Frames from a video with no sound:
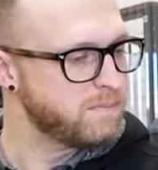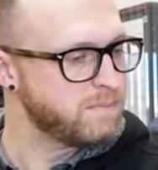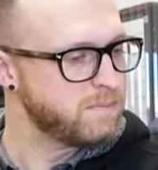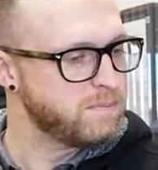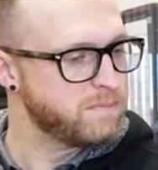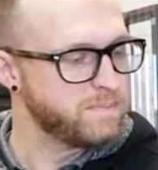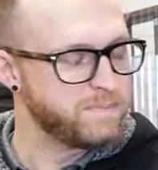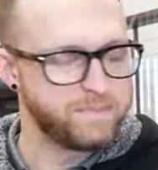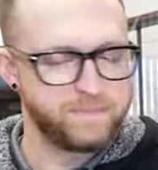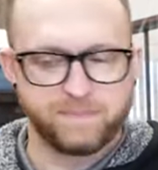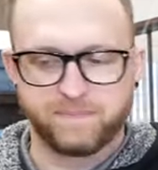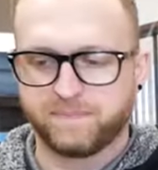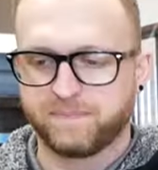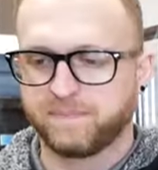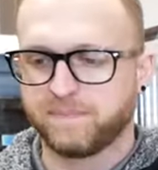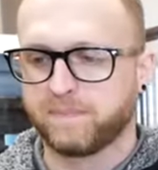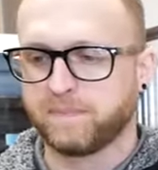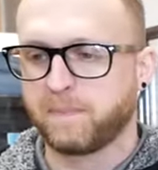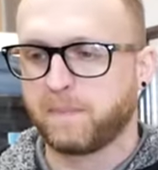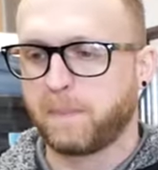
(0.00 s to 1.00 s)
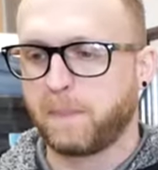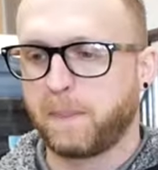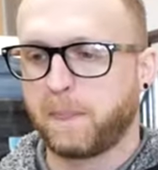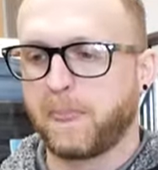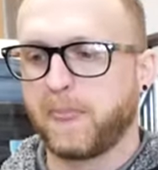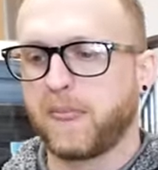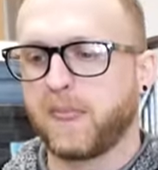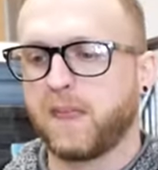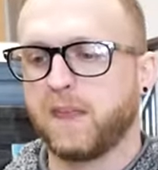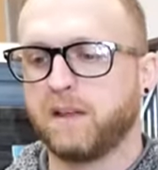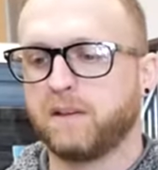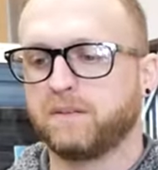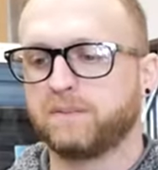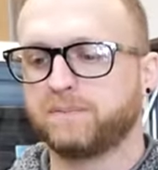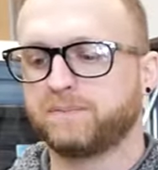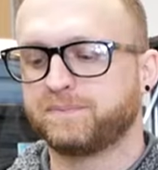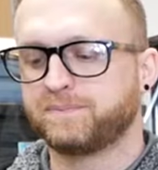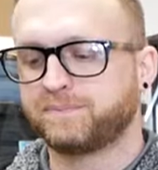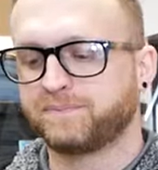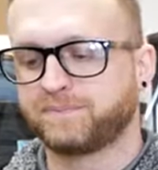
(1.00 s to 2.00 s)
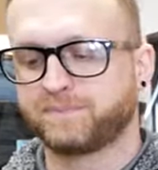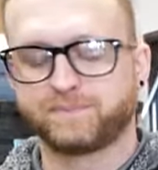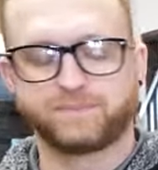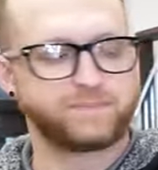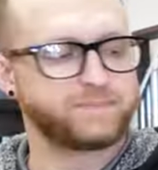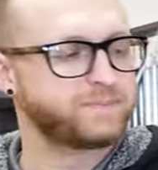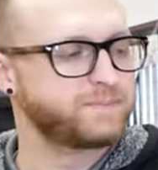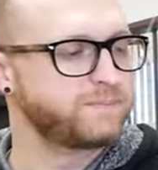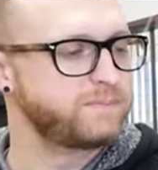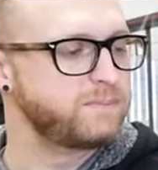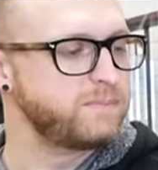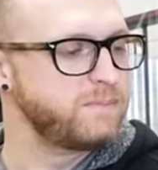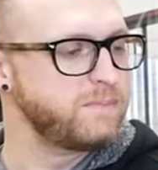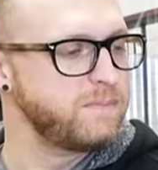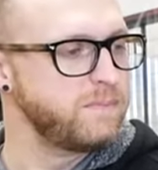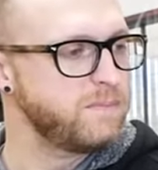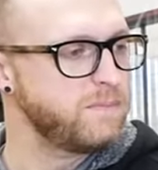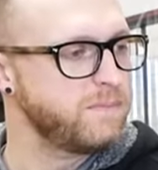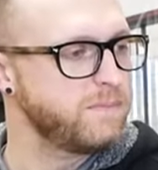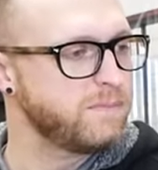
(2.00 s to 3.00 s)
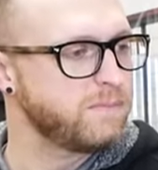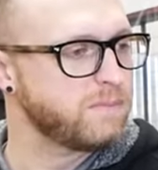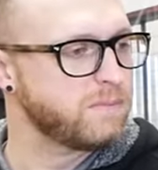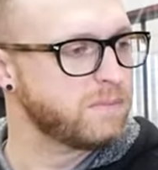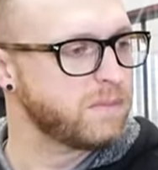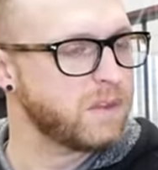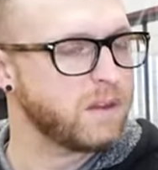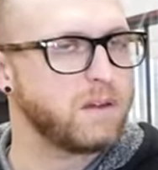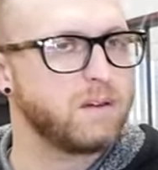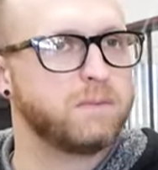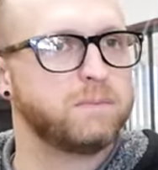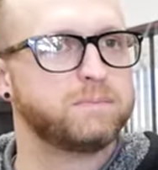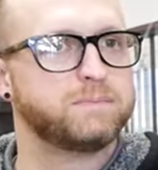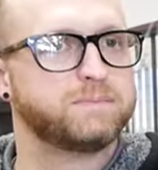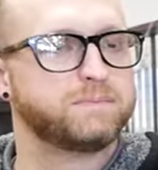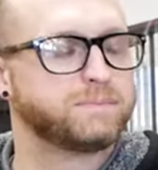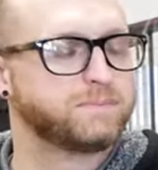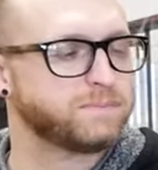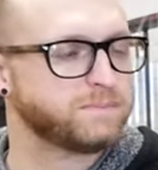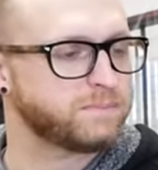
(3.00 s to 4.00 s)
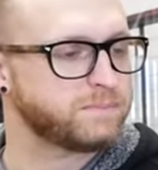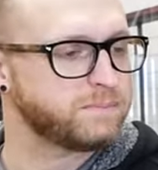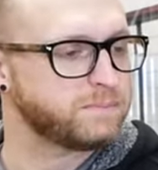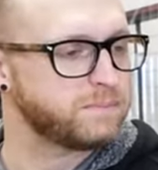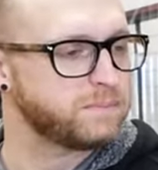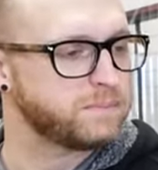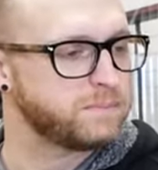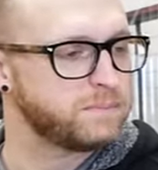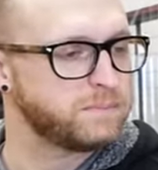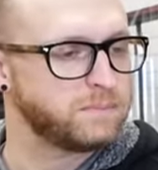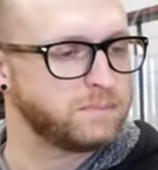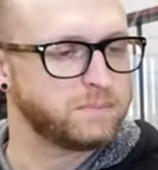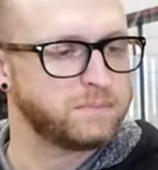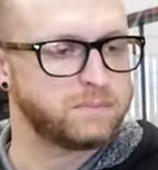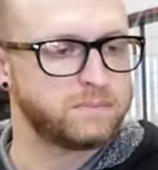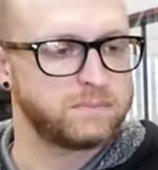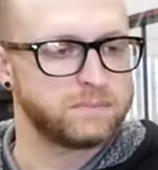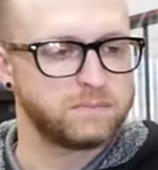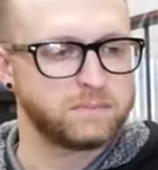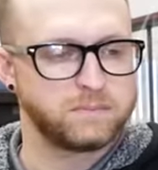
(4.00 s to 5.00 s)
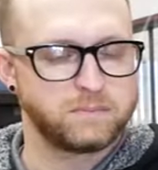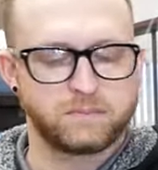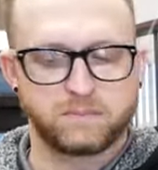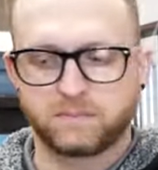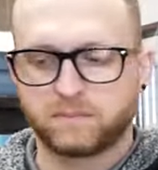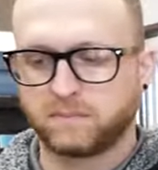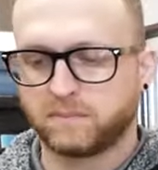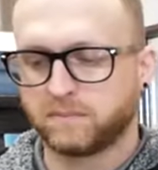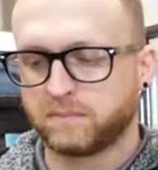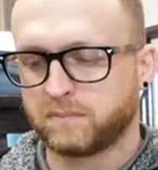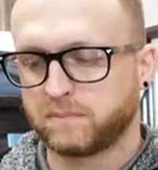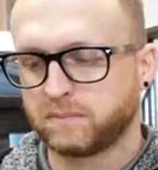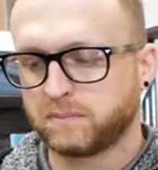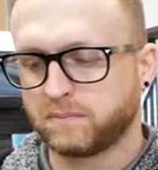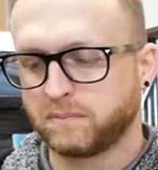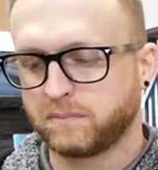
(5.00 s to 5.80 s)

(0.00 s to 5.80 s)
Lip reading: This person isn't speaking.